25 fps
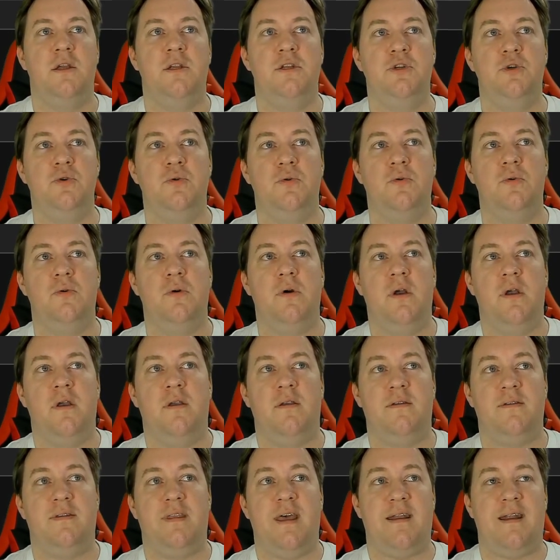do
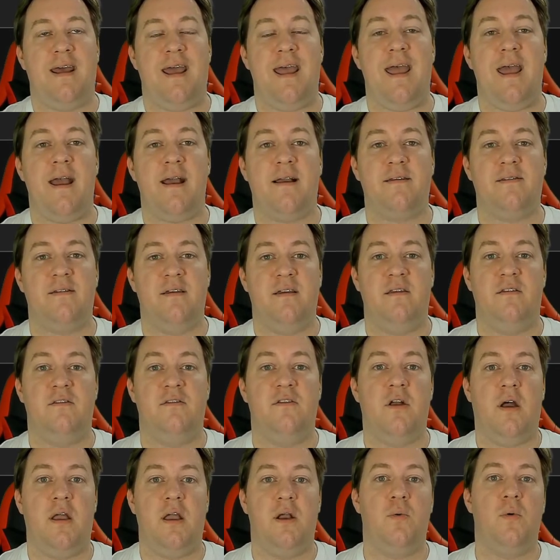that x is
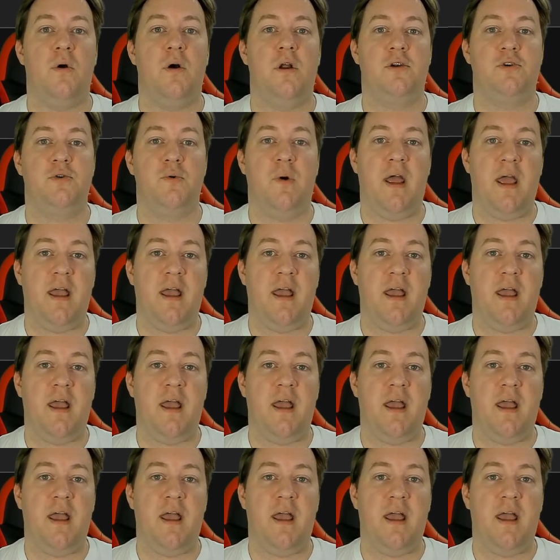now equal to